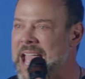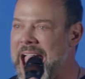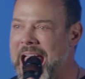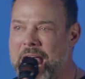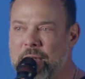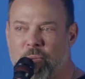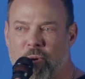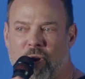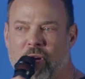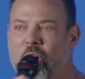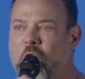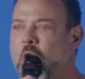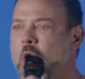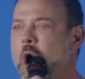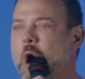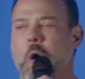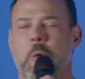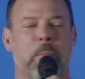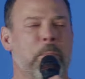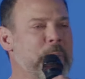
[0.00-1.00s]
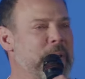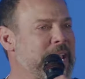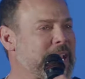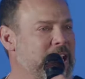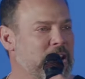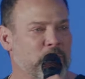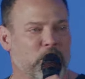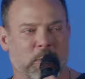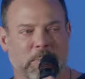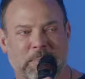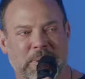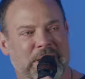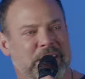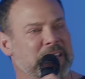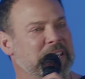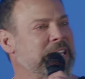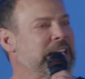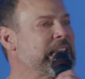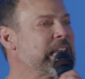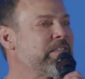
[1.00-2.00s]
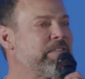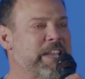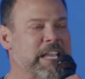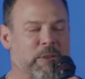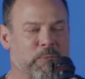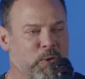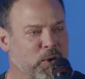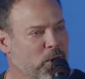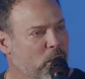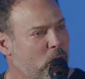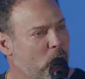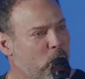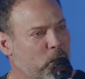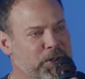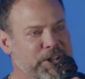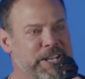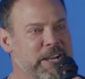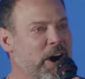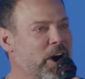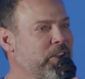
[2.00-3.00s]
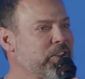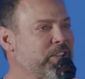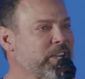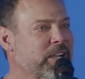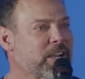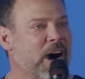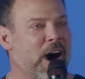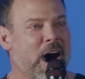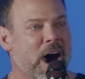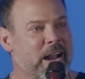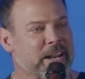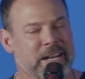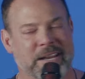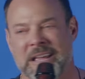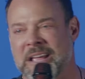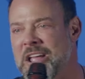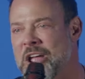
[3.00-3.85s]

and we're hoping and we're believing and we're holding on to God and